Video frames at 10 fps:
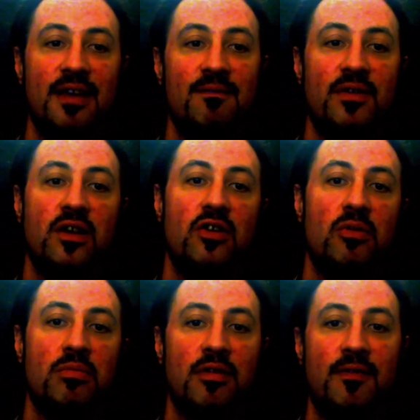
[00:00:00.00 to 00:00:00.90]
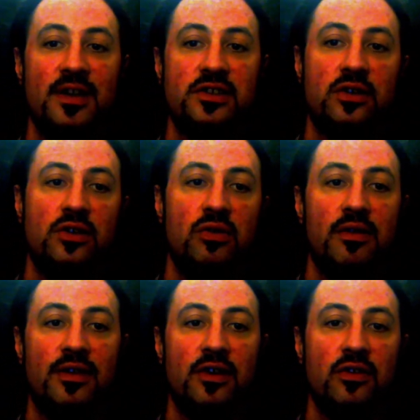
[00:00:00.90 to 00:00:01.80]
infinite number of physical
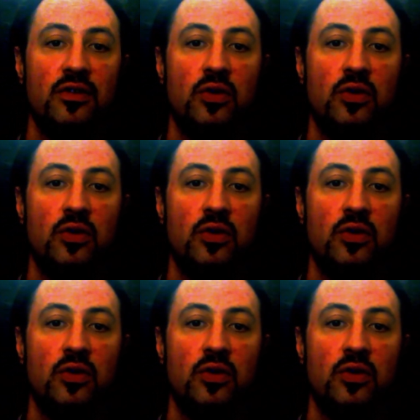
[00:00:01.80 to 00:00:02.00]
universes